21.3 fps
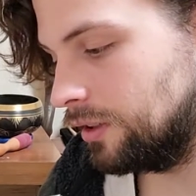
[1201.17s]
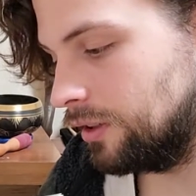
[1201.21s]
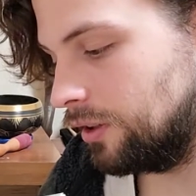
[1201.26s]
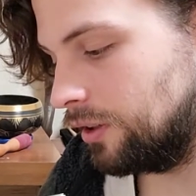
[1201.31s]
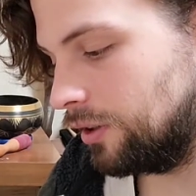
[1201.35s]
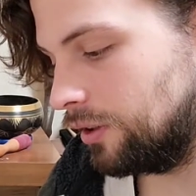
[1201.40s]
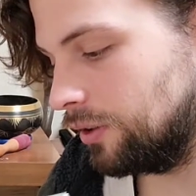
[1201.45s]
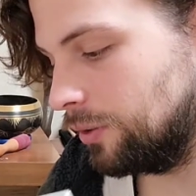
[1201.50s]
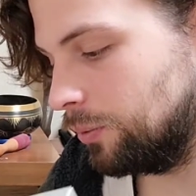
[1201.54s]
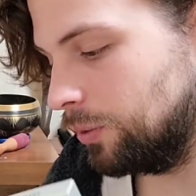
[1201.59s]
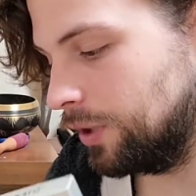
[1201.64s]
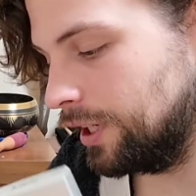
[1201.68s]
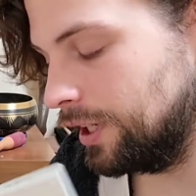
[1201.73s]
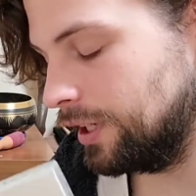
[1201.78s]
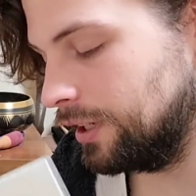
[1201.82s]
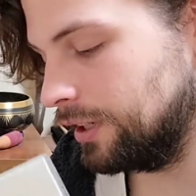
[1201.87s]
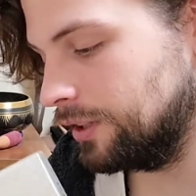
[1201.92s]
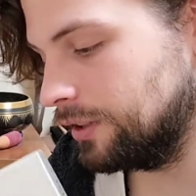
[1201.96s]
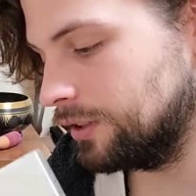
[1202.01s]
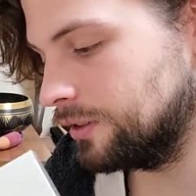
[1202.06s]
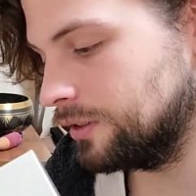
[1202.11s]
all the
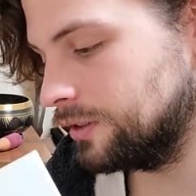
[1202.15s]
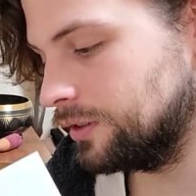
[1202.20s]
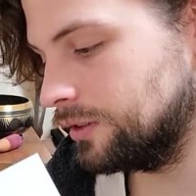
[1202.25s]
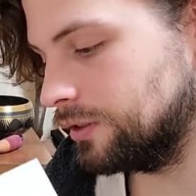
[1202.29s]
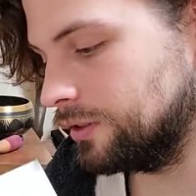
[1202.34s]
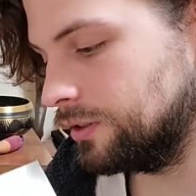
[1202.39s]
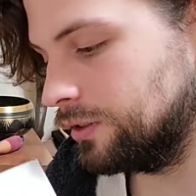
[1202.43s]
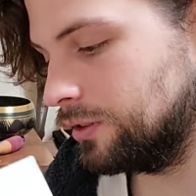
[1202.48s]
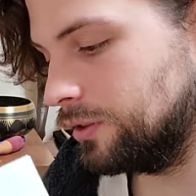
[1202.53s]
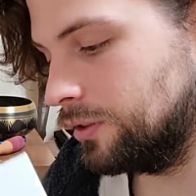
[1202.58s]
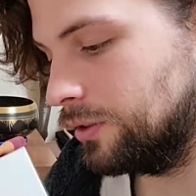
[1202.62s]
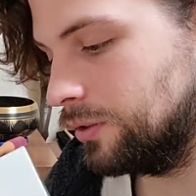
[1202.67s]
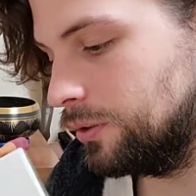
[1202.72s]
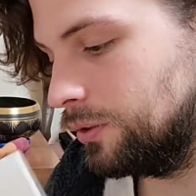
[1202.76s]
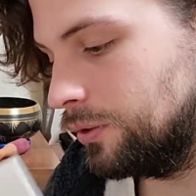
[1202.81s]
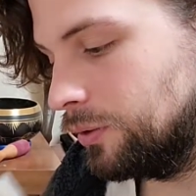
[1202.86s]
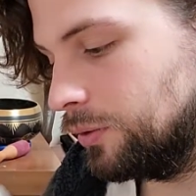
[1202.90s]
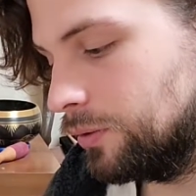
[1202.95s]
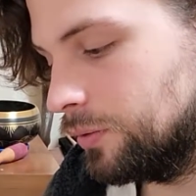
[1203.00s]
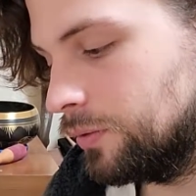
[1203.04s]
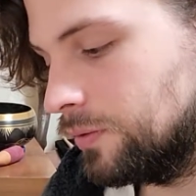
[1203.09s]
way
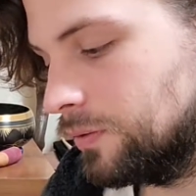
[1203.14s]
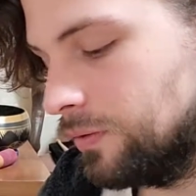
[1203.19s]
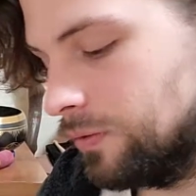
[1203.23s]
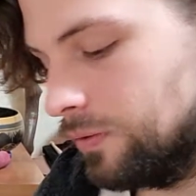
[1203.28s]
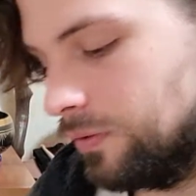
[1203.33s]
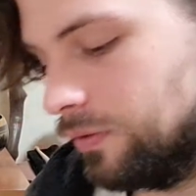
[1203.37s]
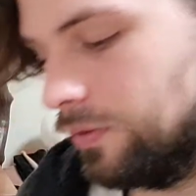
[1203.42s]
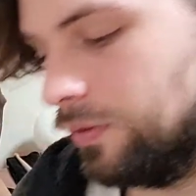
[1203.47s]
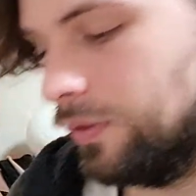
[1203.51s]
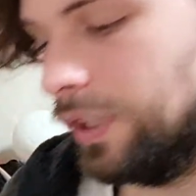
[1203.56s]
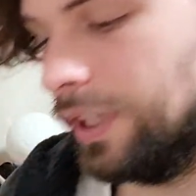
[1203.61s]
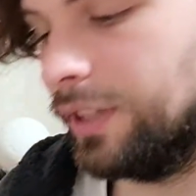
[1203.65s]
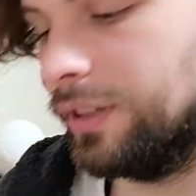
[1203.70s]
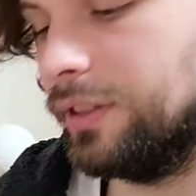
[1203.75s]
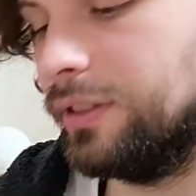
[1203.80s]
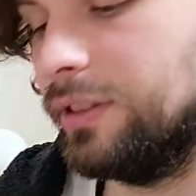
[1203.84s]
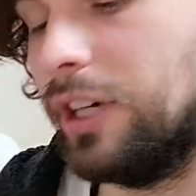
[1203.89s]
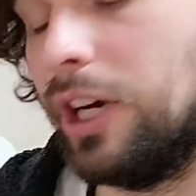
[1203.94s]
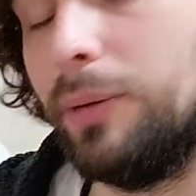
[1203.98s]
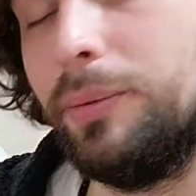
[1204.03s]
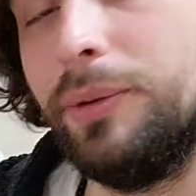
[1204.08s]
to like the
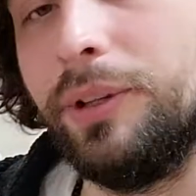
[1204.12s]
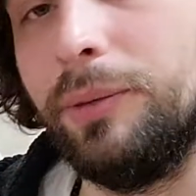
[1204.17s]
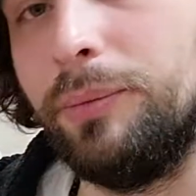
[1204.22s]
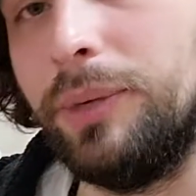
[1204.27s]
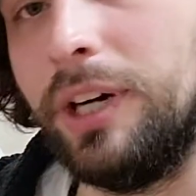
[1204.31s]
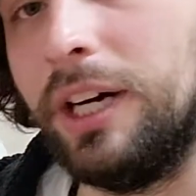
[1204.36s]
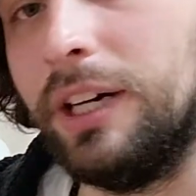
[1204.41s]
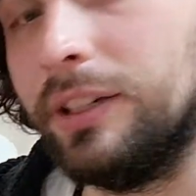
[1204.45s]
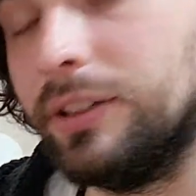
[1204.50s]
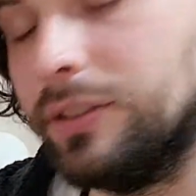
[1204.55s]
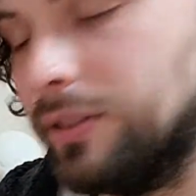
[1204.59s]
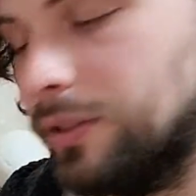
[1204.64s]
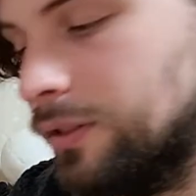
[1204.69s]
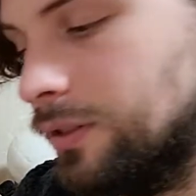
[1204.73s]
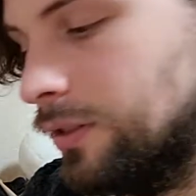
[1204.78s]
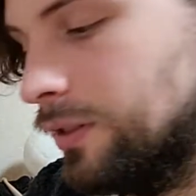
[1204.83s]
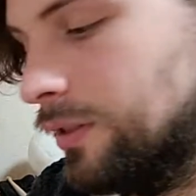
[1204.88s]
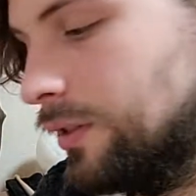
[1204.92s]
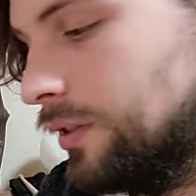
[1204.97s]
top of the box.